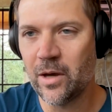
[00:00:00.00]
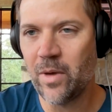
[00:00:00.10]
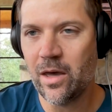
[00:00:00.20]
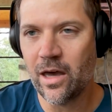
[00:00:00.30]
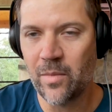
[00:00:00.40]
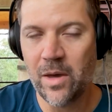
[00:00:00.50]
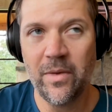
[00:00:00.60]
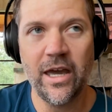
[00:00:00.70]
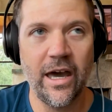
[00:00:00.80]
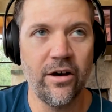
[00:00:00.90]
I'm at I'm at
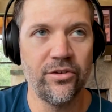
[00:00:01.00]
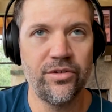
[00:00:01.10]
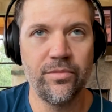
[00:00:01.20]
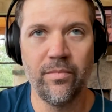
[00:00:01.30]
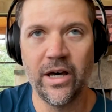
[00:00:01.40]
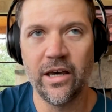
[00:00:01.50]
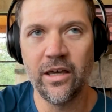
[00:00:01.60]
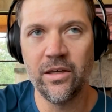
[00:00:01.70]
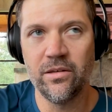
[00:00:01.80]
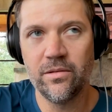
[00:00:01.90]
my house.
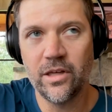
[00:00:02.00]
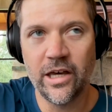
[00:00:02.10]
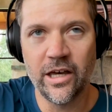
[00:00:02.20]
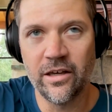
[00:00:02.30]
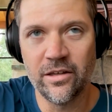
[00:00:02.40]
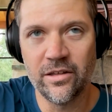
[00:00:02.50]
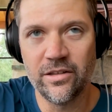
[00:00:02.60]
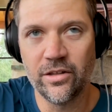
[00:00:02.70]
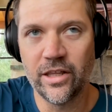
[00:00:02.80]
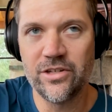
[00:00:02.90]
My uh,
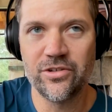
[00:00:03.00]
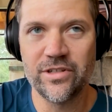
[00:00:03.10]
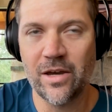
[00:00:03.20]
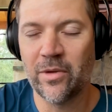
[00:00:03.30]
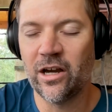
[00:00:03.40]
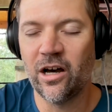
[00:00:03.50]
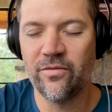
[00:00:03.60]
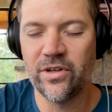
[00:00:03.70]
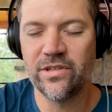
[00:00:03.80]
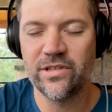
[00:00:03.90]
the laser is at my
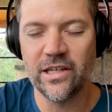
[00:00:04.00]
office.